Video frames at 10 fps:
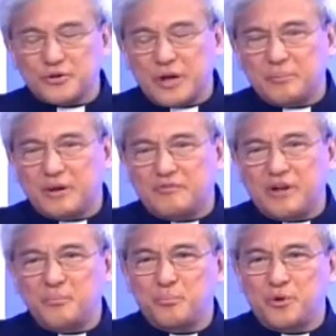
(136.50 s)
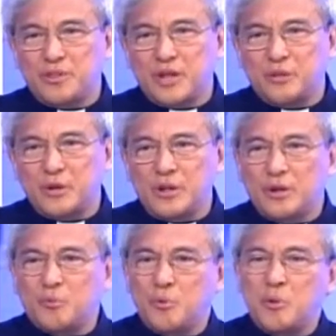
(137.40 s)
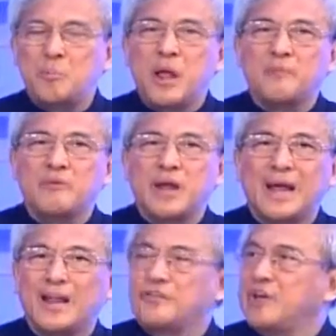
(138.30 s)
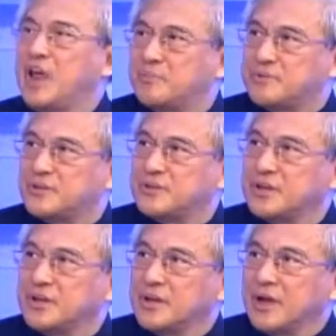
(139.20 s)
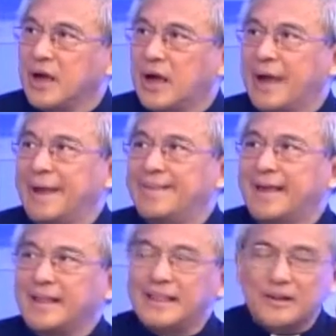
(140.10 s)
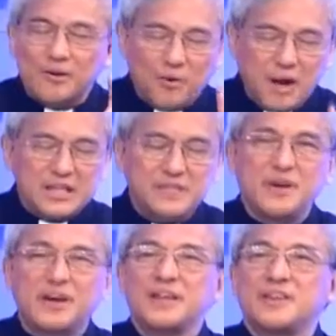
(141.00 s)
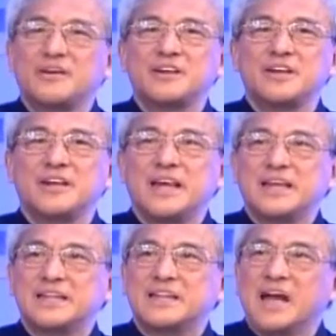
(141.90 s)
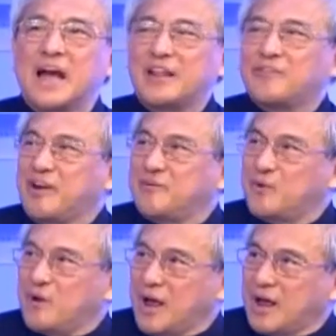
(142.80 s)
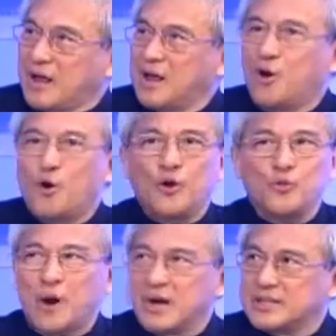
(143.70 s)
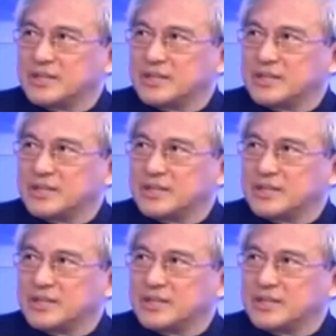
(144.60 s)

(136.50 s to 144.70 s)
have the fun booth that we will be having a lot of games. And then what is very interesting is at 5 o'clock onwards,